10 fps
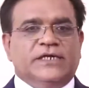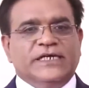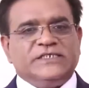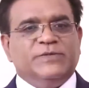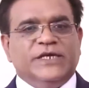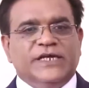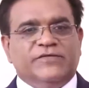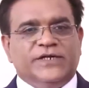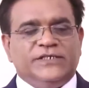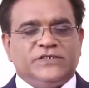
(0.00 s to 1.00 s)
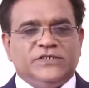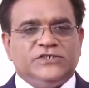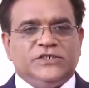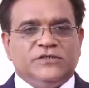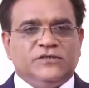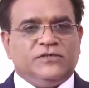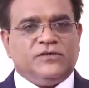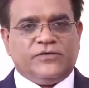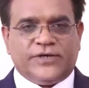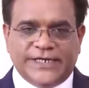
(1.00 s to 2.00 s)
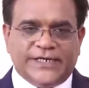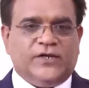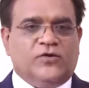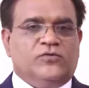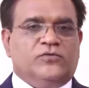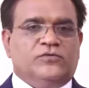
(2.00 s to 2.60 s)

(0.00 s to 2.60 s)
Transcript: Let's begin our discussion right now.